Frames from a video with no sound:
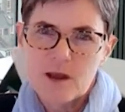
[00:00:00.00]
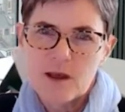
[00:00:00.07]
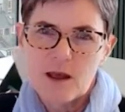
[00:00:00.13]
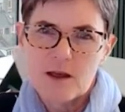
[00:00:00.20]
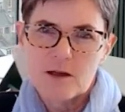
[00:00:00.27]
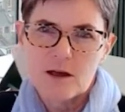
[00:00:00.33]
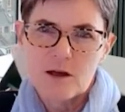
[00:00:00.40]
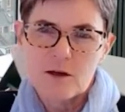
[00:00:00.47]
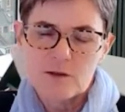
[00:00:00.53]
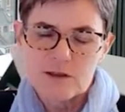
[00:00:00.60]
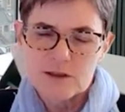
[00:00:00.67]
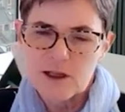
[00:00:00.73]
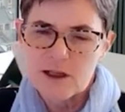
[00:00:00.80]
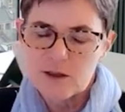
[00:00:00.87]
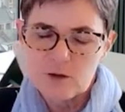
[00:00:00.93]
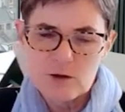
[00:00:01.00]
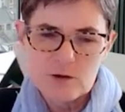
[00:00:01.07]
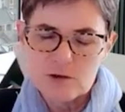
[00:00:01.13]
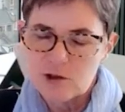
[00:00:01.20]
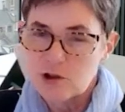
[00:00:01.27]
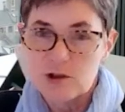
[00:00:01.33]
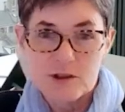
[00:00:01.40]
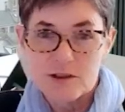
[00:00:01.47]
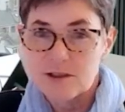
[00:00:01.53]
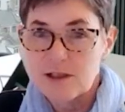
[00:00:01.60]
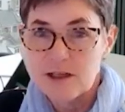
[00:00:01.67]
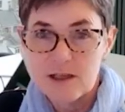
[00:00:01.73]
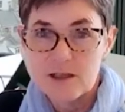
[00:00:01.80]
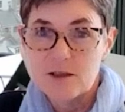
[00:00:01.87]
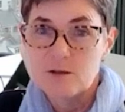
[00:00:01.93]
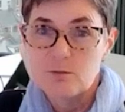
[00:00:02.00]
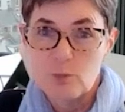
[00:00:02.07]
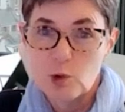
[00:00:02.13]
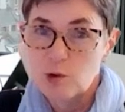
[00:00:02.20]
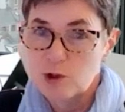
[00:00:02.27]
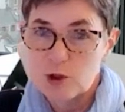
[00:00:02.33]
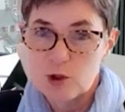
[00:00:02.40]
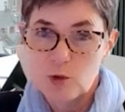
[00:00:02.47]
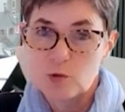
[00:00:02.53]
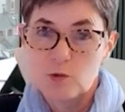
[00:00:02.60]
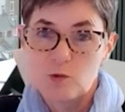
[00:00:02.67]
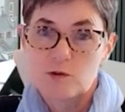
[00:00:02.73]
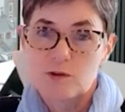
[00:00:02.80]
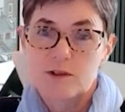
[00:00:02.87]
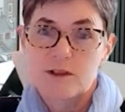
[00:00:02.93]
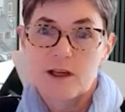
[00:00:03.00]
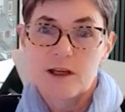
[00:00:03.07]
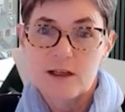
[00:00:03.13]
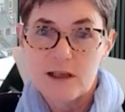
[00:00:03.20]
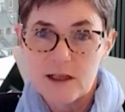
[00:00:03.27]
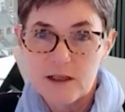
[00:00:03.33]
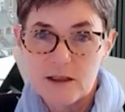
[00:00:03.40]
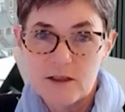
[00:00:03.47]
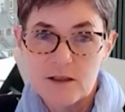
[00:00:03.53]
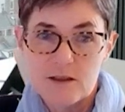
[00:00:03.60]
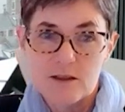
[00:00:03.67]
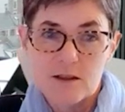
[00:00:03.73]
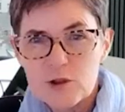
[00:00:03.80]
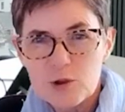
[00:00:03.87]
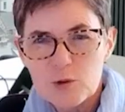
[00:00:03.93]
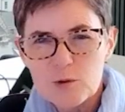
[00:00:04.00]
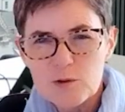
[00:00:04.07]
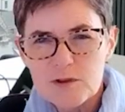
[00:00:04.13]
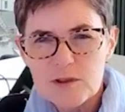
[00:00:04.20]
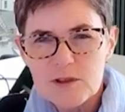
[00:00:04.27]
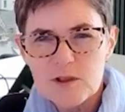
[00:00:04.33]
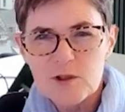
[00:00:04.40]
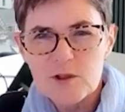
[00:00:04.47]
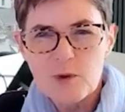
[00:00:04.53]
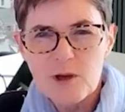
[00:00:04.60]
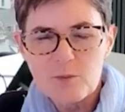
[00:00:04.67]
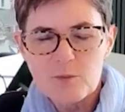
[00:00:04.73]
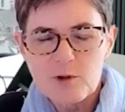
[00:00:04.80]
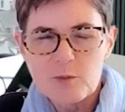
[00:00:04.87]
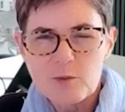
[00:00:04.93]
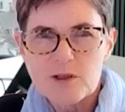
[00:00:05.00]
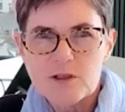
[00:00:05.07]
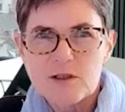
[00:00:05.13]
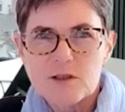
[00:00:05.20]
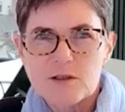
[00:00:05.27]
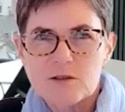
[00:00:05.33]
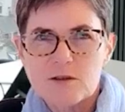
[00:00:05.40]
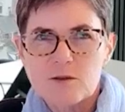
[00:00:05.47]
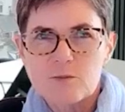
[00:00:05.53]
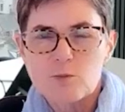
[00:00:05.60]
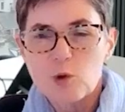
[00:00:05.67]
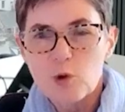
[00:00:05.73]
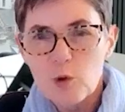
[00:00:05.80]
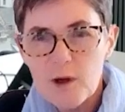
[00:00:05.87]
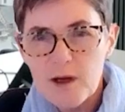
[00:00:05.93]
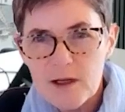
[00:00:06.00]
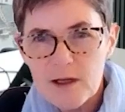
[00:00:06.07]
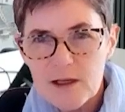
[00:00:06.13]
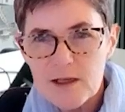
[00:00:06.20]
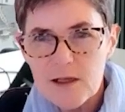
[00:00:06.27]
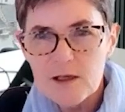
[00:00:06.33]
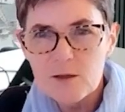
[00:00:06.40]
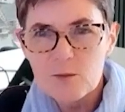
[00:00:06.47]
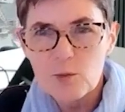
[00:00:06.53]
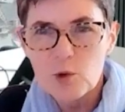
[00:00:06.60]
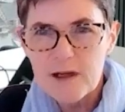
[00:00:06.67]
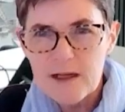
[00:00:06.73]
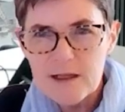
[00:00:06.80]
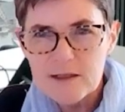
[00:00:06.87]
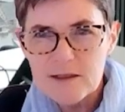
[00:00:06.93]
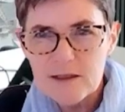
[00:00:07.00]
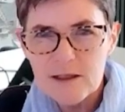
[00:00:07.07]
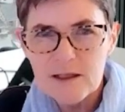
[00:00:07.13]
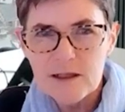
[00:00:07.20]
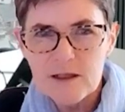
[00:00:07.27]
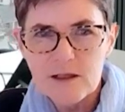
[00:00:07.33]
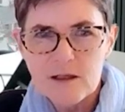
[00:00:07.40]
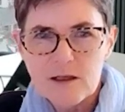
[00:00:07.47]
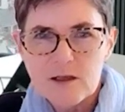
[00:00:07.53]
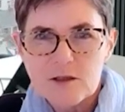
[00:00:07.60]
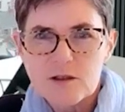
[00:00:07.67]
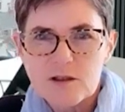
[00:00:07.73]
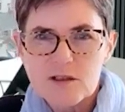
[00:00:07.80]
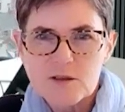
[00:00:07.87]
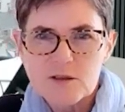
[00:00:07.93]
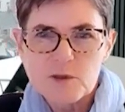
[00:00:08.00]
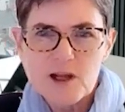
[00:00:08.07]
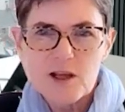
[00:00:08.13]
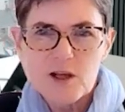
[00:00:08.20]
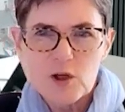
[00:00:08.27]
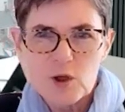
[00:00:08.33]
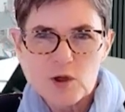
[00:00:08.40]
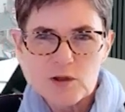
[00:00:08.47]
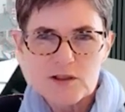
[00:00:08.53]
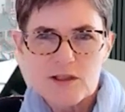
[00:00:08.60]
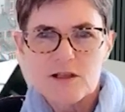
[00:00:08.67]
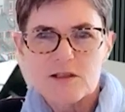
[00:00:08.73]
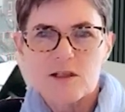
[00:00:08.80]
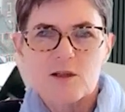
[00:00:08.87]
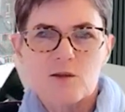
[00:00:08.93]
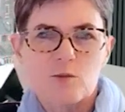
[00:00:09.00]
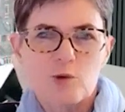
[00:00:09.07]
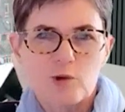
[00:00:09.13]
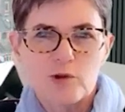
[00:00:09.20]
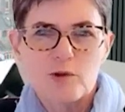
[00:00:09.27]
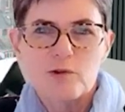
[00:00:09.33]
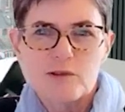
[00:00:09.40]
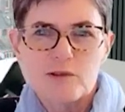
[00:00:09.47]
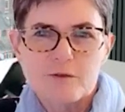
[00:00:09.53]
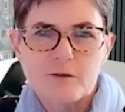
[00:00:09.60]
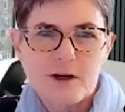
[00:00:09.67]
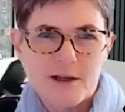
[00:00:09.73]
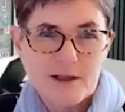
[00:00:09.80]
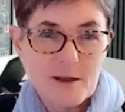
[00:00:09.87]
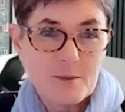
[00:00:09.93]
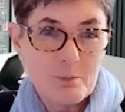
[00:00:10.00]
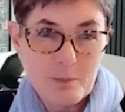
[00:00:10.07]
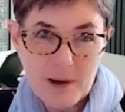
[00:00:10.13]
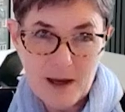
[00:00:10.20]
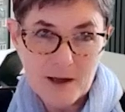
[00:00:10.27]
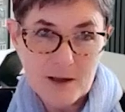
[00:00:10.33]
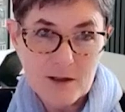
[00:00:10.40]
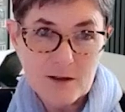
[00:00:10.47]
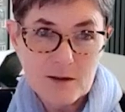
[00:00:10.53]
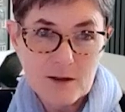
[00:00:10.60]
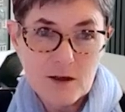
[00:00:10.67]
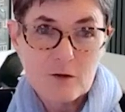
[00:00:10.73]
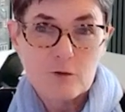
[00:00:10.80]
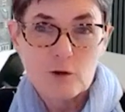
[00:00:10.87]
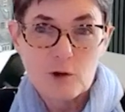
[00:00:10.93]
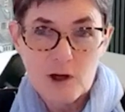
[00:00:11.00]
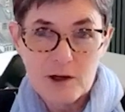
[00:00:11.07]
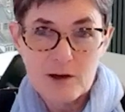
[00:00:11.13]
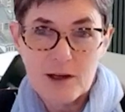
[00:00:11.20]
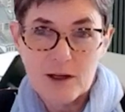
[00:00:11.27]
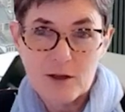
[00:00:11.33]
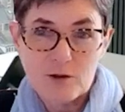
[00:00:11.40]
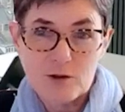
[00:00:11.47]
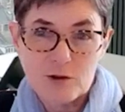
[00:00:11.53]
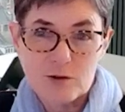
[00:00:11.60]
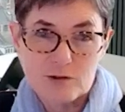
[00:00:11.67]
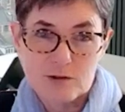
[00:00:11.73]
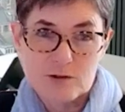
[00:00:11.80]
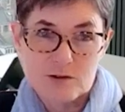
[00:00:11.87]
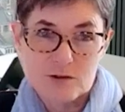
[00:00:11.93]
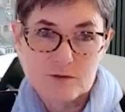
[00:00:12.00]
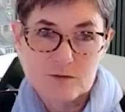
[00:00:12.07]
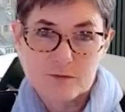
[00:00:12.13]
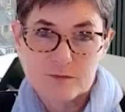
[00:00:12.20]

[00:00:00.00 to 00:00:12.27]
And our site owners just needed more tools. They needed tools that could be implemented more quickly, more easily, to display content in a more user-friendly manner for our end users.